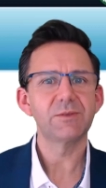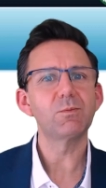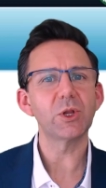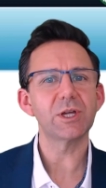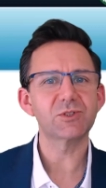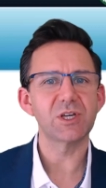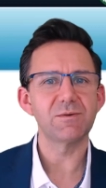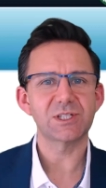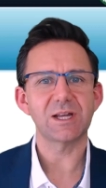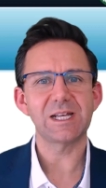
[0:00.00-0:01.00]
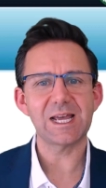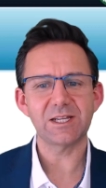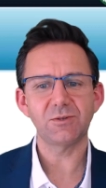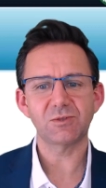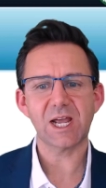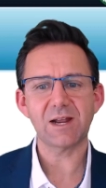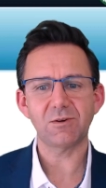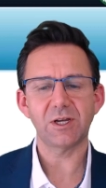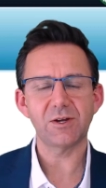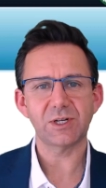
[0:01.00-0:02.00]
What they'll do is they'll let you
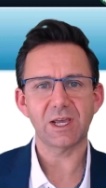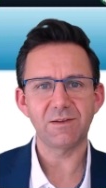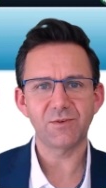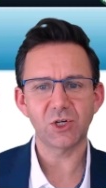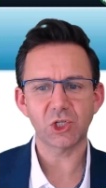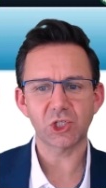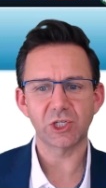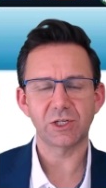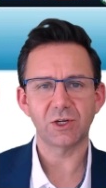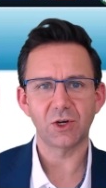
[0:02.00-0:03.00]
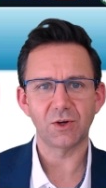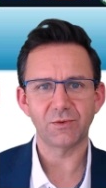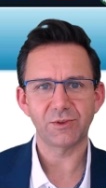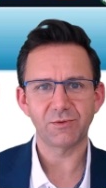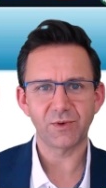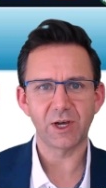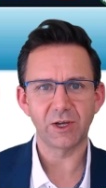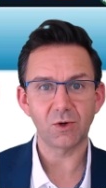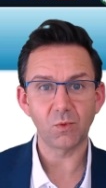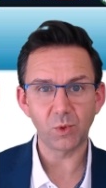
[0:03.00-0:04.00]
download a version of the
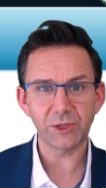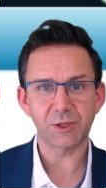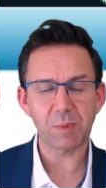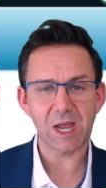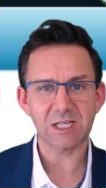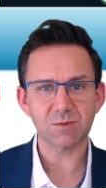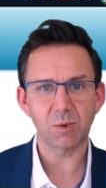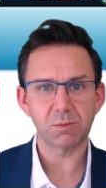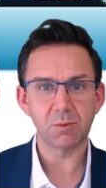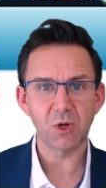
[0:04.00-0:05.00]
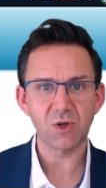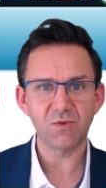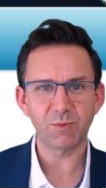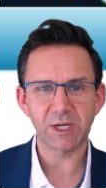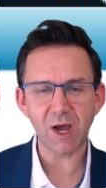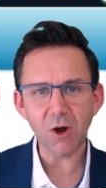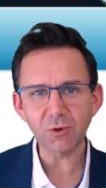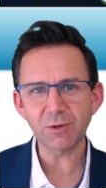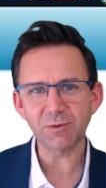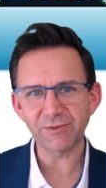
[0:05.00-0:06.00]
file with the password removed, but it
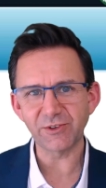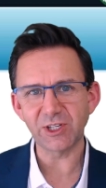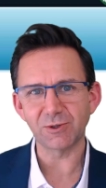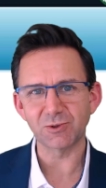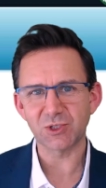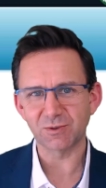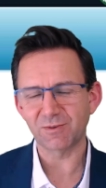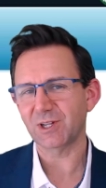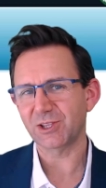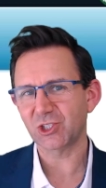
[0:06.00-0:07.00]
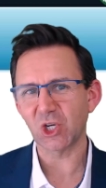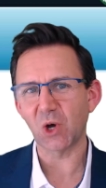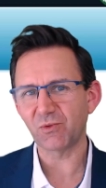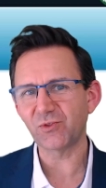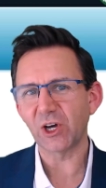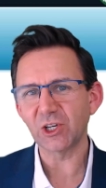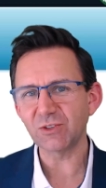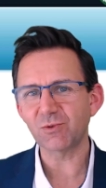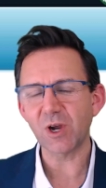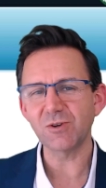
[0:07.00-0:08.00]
only reveals sort of like the top
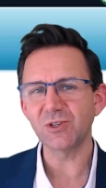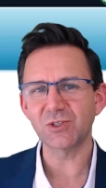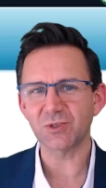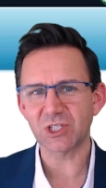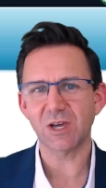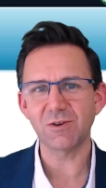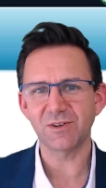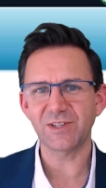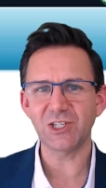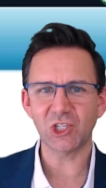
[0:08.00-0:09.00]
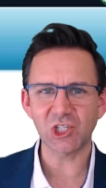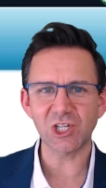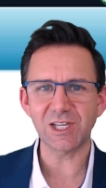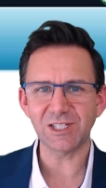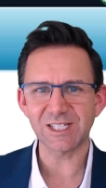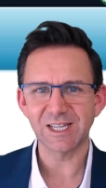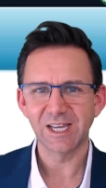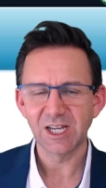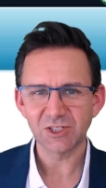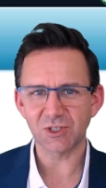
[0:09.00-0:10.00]
five rows or so of each sheet.
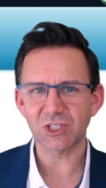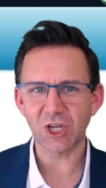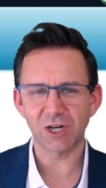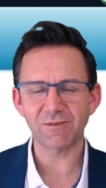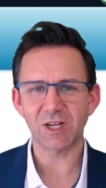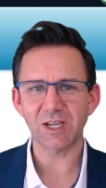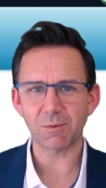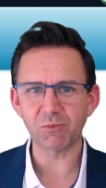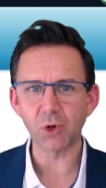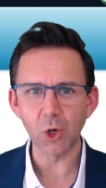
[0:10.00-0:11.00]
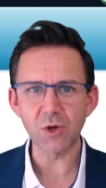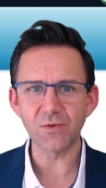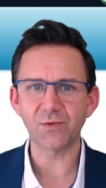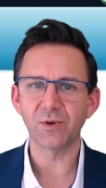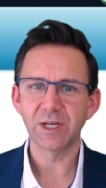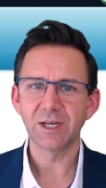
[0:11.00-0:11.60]
So it's kind of like proof